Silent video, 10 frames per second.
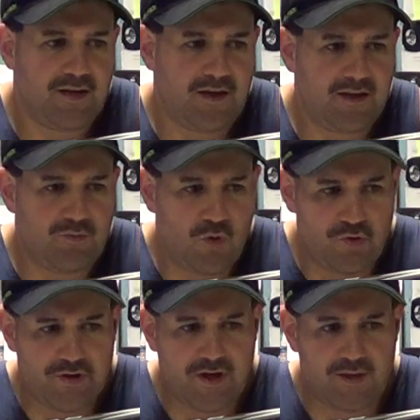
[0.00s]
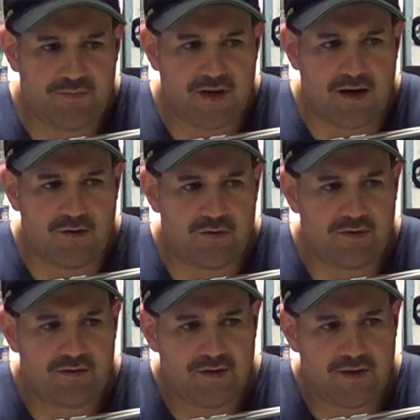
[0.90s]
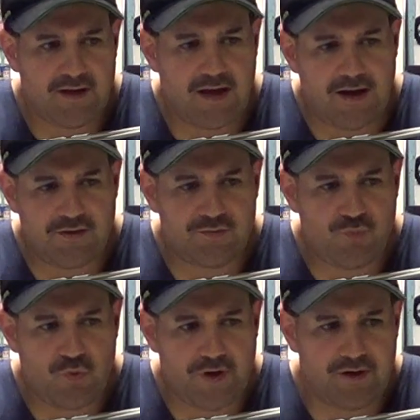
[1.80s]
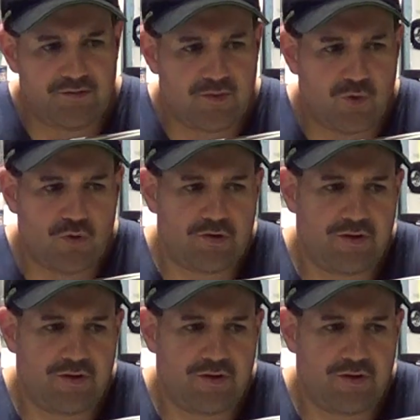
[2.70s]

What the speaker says: and the motor came down, and the hottest point of the motor,